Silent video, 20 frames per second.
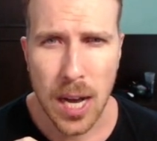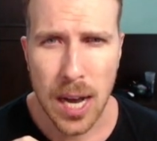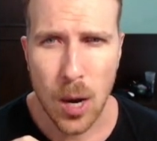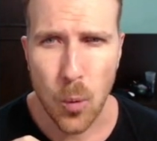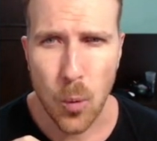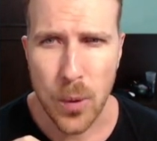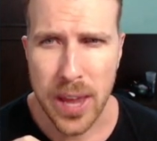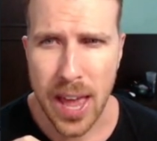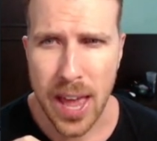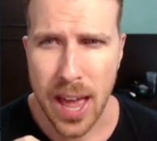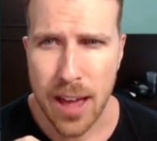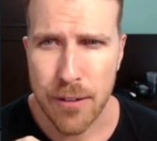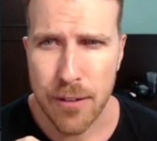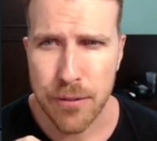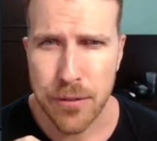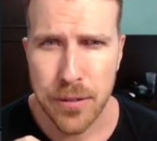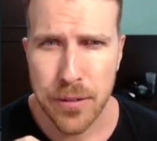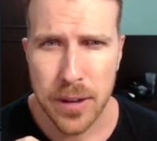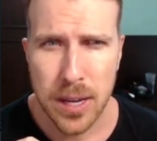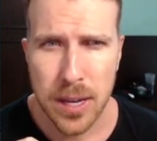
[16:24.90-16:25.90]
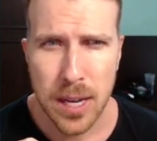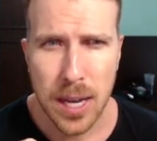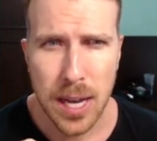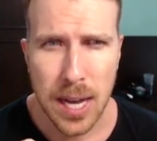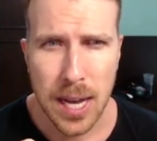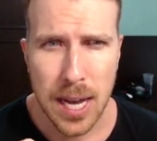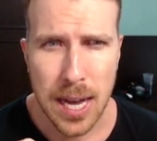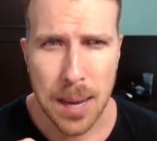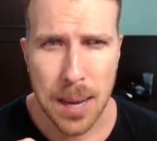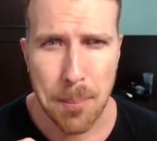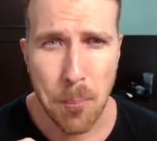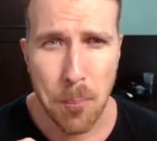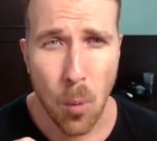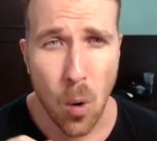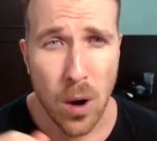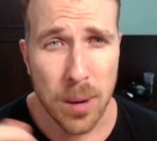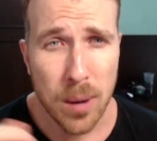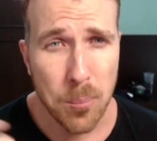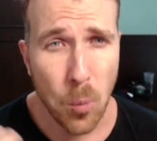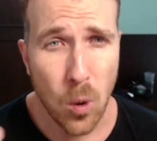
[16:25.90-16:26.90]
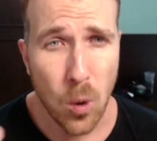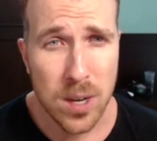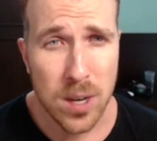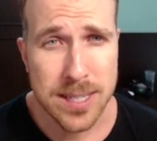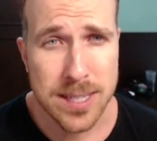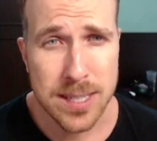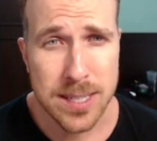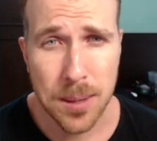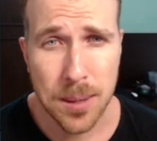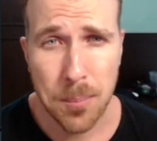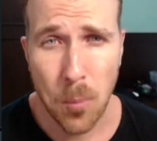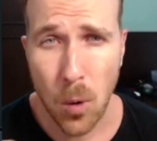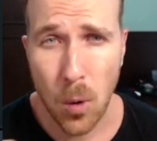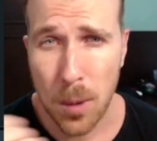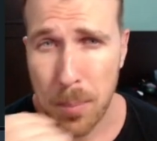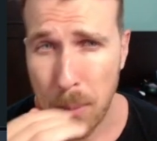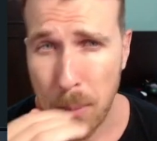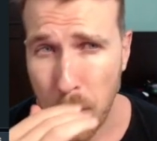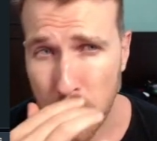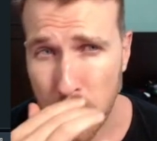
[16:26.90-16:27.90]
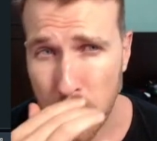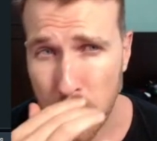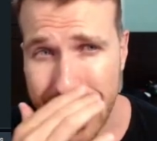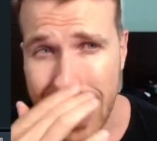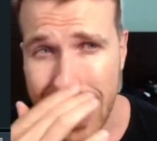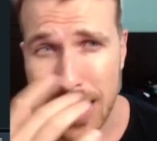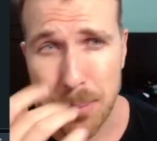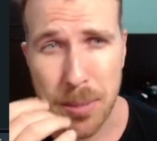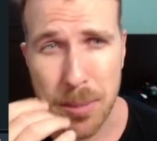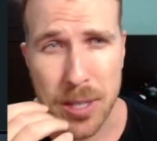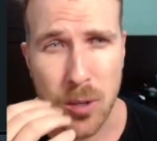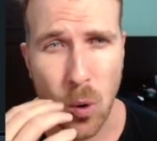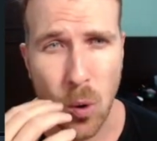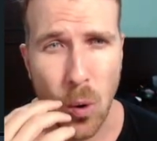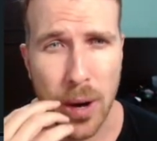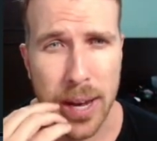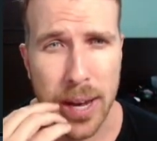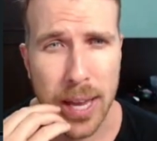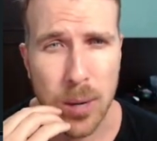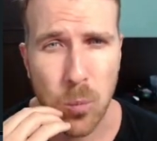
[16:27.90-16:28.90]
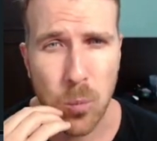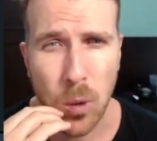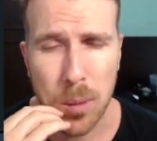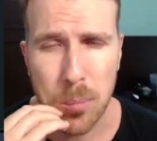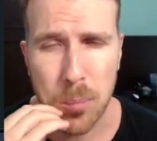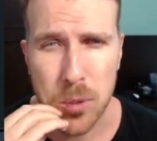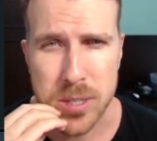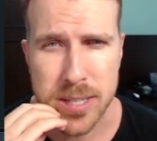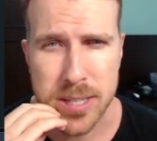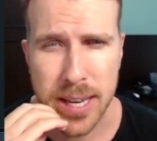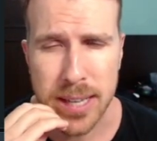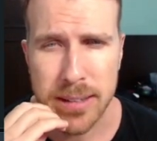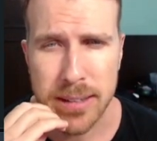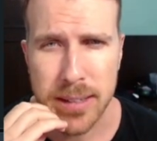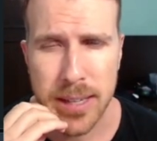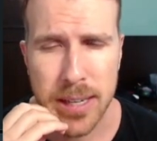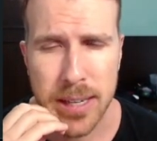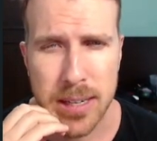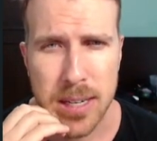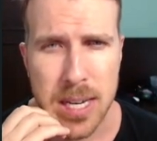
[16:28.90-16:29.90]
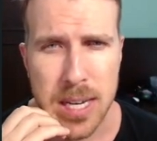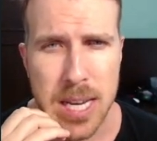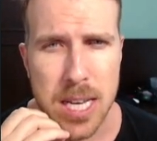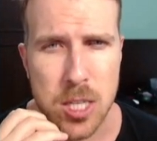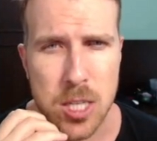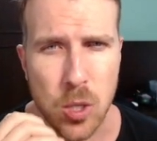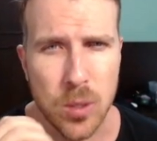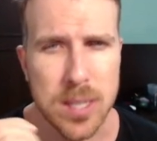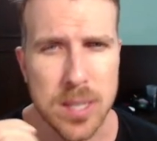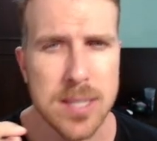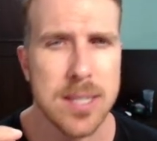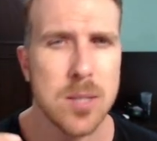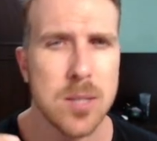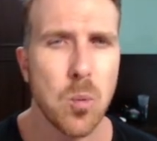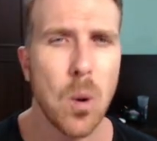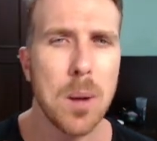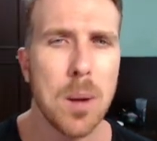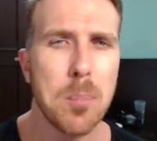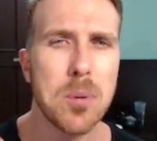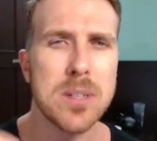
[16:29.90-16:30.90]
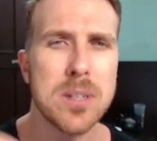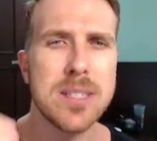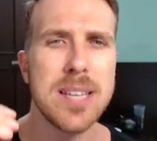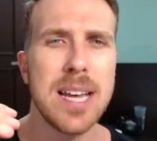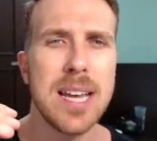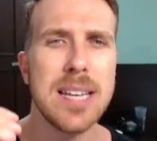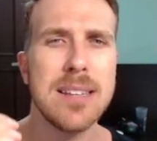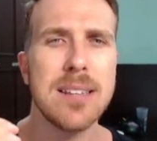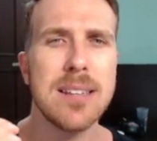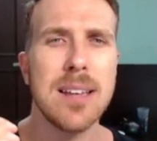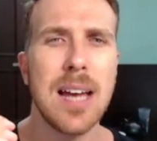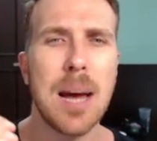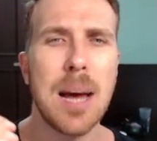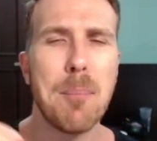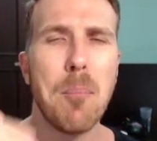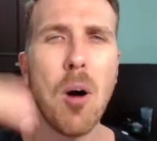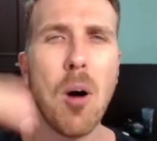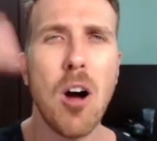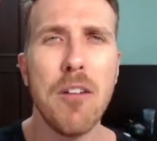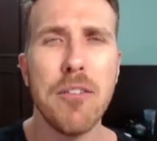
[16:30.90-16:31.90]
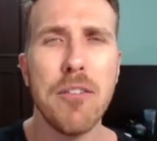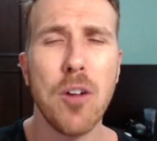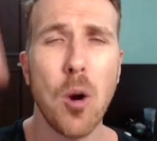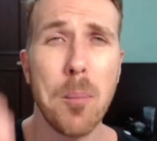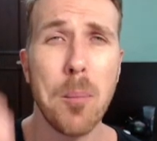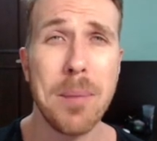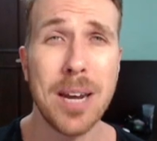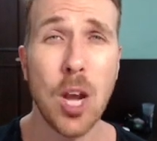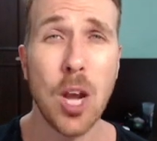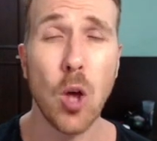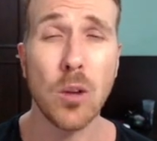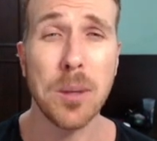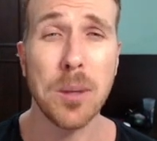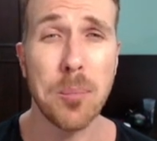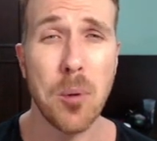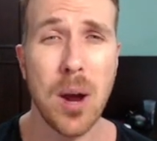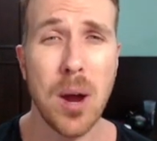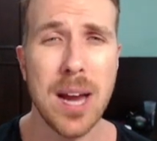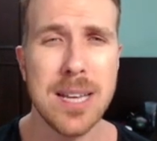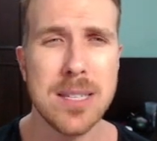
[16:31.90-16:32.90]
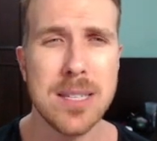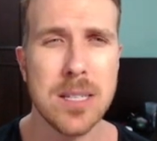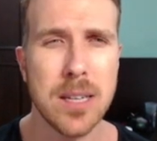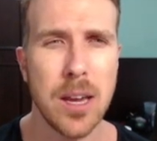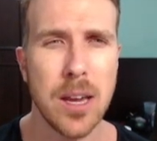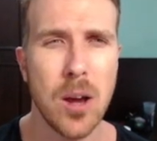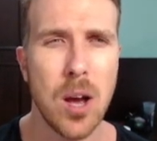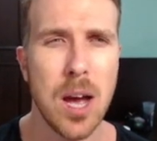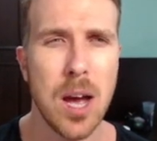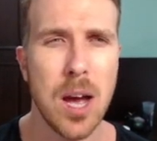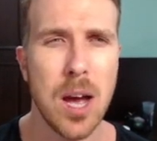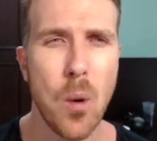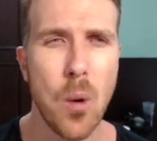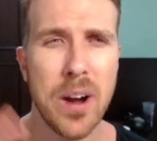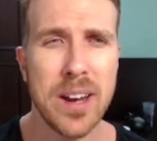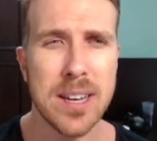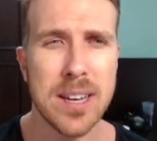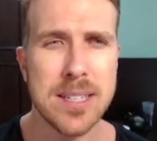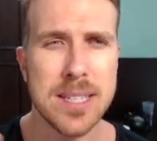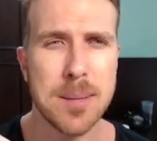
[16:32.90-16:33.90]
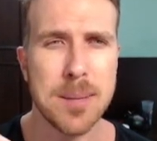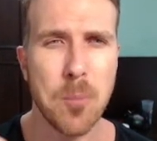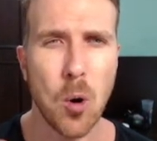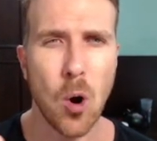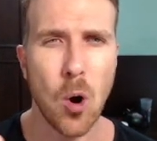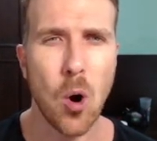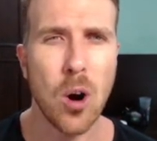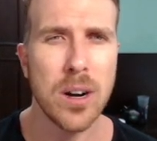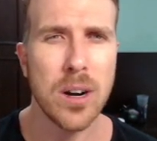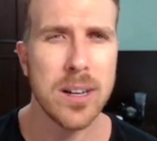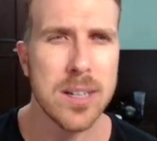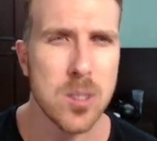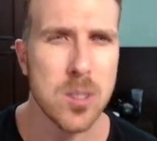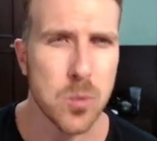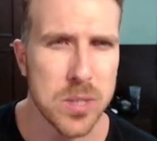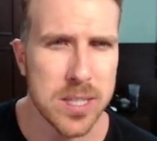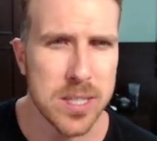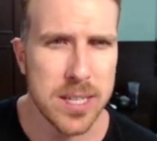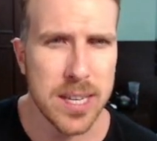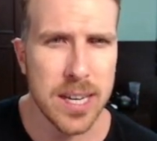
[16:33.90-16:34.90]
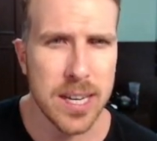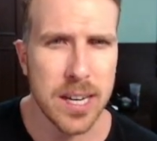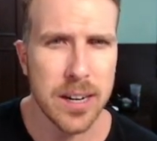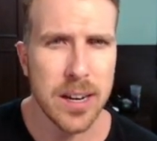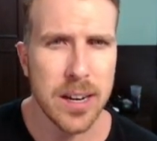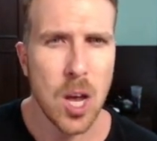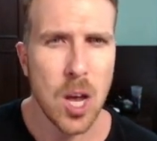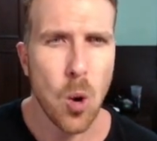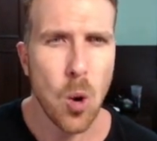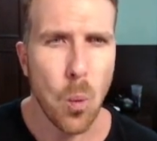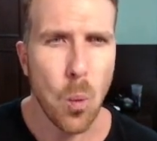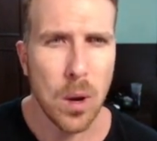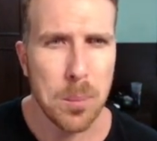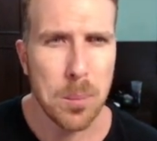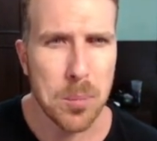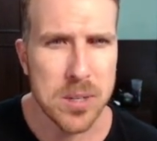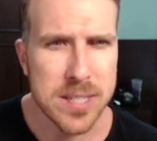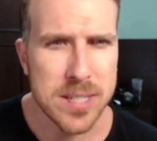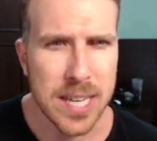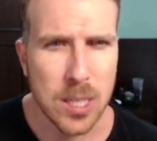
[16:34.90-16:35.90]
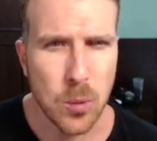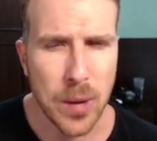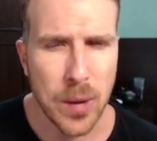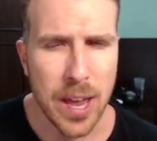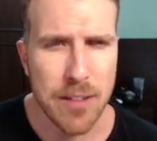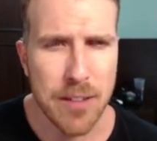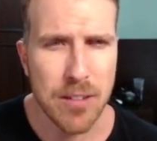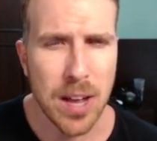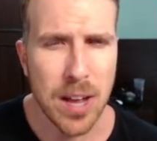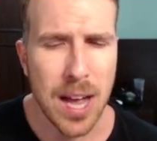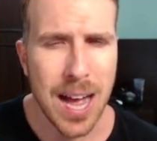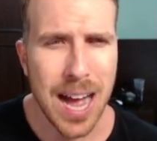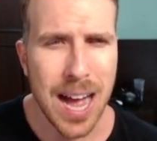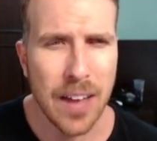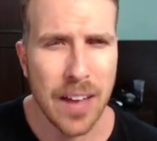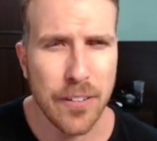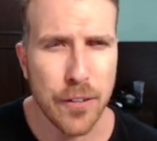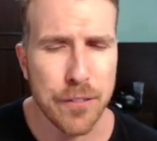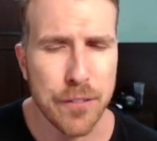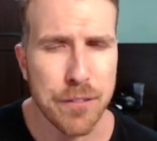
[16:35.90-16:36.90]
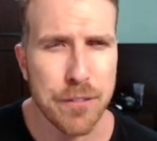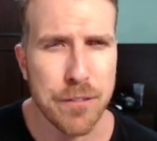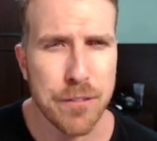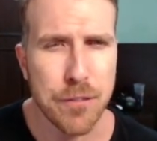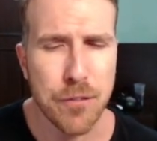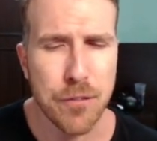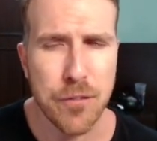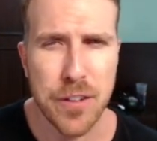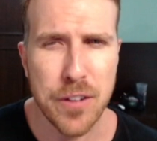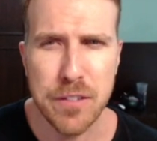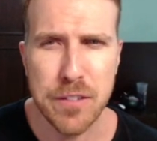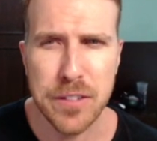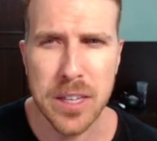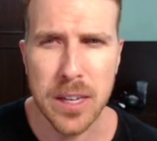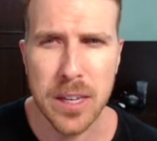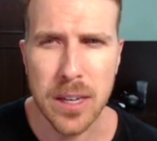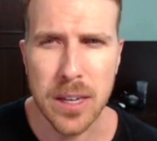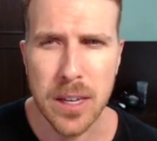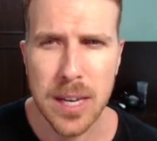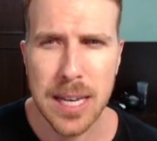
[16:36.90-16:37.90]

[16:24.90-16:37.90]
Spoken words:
we have more people selling Bitcoin at 1% here. So this is 1% above or below the price, where you can see more orders. We see here 1%, we have $150